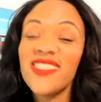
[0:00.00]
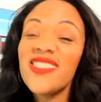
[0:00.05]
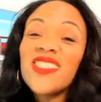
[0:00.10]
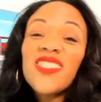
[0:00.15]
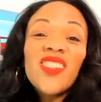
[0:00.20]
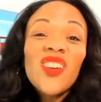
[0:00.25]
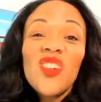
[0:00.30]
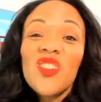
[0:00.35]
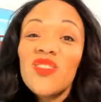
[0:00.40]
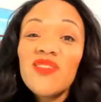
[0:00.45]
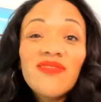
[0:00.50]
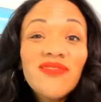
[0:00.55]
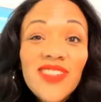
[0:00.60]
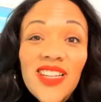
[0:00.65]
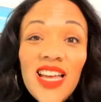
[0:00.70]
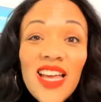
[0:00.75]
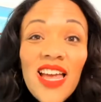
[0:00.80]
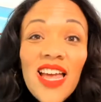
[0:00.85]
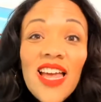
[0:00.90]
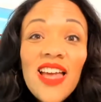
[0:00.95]
So
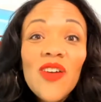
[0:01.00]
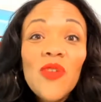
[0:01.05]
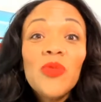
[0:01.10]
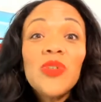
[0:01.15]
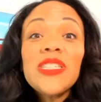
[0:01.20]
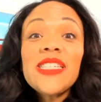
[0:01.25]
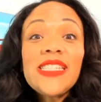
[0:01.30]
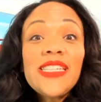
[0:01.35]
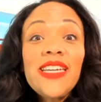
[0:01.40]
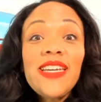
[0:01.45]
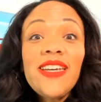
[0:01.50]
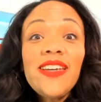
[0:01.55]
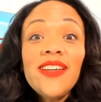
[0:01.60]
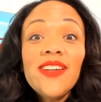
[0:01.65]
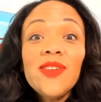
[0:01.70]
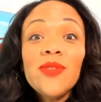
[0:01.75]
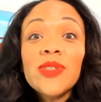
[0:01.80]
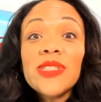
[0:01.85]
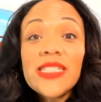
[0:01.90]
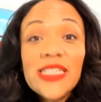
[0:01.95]
we'll see,
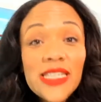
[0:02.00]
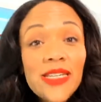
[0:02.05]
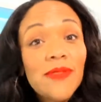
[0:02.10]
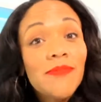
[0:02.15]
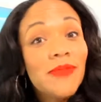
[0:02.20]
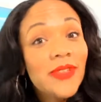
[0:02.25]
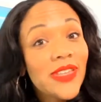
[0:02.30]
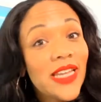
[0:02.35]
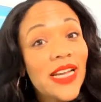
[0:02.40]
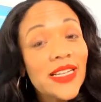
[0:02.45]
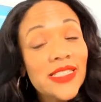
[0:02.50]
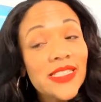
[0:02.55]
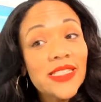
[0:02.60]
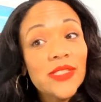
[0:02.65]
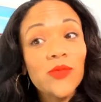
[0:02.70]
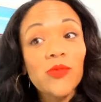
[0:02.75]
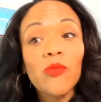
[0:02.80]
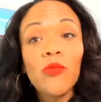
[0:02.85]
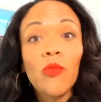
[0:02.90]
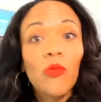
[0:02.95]
but
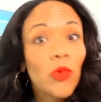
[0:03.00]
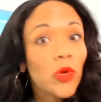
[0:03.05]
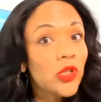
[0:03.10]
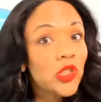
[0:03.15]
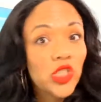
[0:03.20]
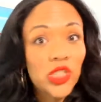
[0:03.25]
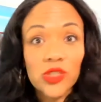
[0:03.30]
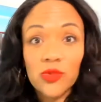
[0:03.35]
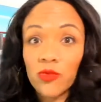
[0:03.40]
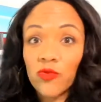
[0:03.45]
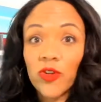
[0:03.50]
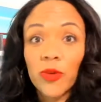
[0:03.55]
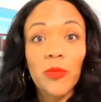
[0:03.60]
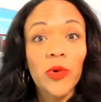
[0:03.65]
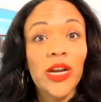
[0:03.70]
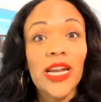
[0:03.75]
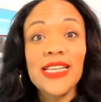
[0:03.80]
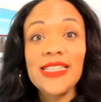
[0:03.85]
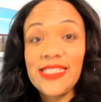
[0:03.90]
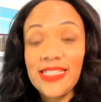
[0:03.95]
that's just from what
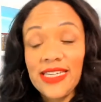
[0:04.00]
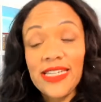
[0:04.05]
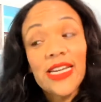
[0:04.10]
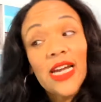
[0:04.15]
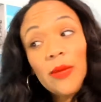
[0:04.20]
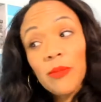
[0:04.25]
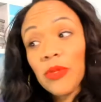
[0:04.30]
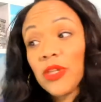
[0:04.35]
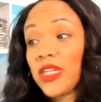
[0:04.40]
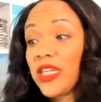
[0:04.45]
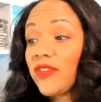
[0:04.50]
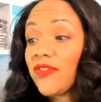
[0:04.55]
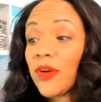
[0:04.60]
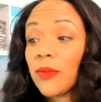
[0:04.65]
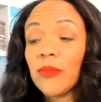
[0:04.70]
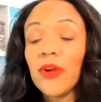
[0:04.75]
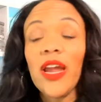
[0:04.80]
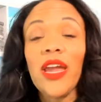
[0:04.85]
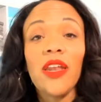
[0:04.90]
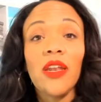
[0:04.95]
I see, I believe I'm
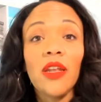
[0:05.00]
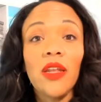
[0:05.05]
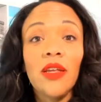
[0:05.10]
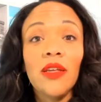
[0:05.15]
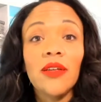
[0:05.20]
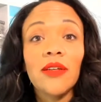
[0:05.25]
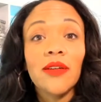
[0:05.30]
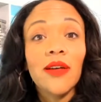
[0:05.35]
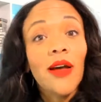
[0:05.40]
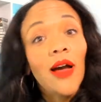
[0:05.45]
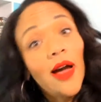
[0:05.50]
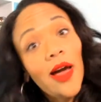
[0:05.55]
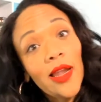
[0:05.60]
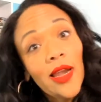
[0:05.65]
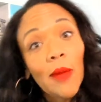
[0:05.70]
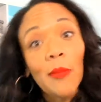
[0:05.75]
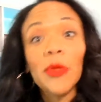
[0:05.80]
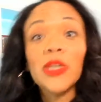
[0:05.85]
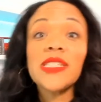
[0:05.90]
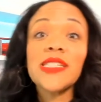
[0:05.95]
right. And
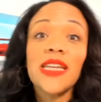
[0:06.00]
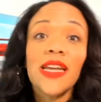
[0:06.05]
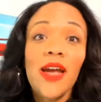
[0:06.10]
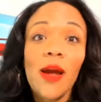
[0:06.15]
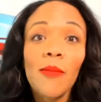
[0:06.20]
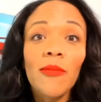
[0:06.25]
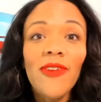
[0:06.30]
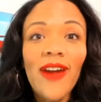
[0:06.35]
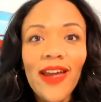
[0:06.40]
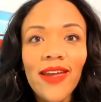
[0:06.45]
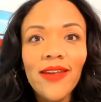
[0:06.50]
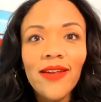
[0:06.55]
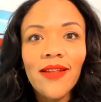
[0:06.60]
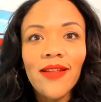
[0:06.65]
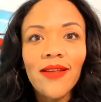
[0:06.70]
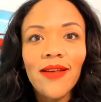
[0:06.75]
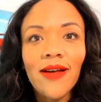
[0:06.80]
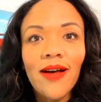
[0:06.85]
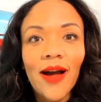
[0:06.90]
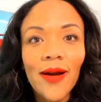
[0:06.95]
I'm gonna say I'm right.
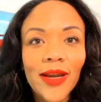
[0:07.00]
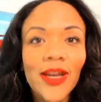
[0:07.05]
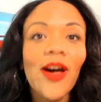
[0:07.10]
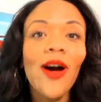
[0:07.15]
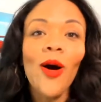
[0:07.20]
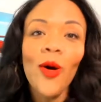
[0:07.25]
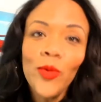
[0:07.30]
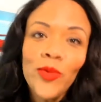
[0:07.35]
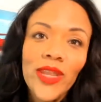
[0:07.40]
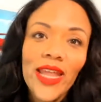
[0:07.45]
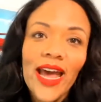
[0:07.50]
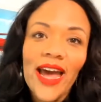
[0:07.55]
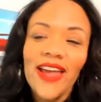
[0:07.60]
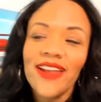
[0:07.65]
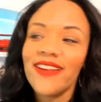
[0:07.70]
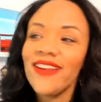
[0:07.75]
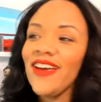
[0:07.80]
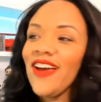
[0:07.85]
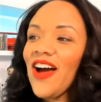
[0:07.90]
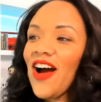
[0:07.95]
I'm gonna own that.
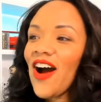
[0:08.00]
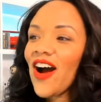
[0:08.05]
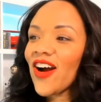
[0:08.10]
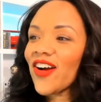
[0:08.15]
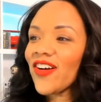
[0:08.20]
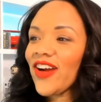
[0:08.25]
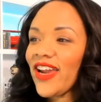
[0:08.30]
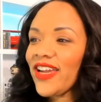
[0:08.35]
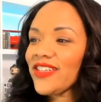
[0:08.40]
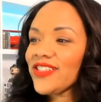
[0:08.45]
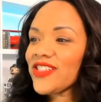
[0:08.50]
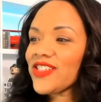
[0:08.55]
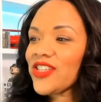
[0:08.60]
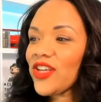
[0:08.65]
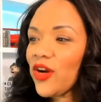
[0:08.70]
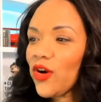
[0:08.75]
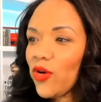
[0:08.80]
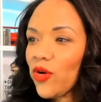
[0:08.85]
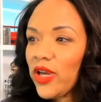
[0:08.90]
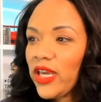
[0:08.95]
All right,
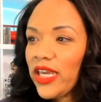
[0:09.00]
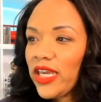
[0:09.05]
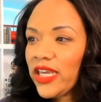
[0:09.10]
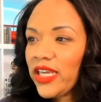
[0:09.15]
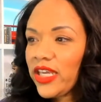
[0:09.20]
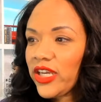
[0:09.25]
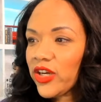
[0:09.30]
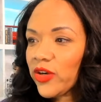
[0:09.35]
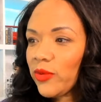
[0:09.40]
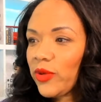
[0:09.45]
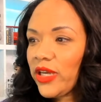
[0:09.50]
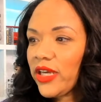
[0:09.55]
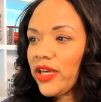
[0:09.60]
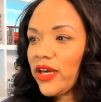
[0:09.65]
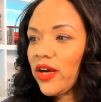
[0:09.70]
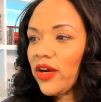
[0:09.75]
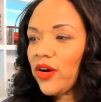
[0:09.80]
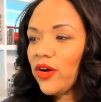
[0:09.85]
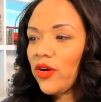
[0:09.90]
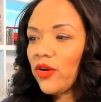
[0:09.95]
so here we
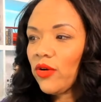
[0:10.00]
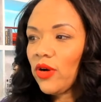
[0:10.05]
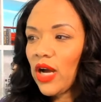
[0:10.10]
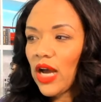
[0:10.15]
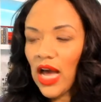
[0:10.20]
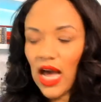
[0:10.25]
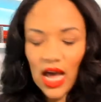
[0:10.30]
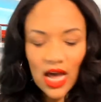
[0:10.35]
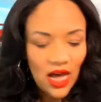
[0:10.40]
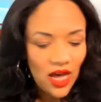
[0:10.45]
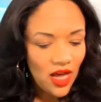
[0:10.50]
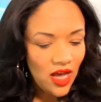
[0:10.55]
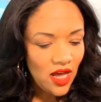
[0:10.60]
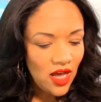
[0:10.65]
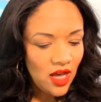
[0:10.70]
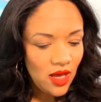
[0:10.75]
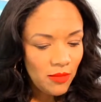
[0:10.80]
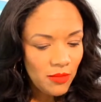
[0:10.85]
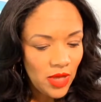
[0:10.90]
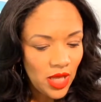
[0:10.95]
go.
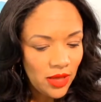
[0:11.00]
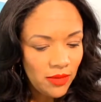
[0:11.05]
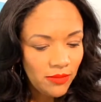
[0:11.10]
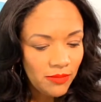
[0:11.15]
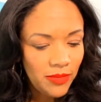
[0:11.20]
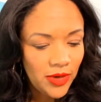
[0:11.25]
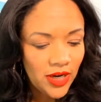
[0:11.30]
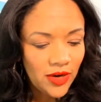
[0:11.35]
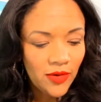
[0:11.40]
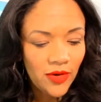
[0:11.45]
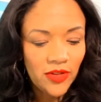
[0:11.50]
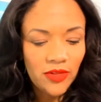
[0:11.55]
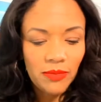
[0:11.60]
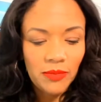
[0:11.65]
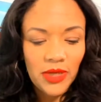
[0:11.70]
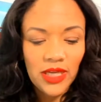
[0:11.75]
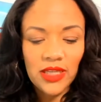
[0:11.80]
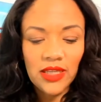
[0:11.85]
Bear with me.